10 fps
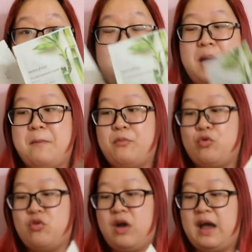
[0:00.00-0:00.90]
in
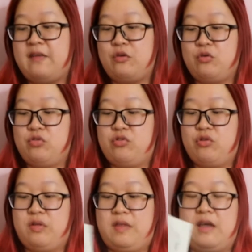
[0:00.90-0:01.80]
bamboo, and
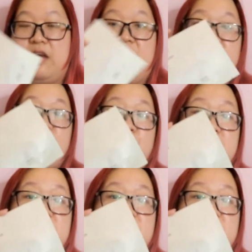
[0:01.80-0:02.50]
also the Innisfree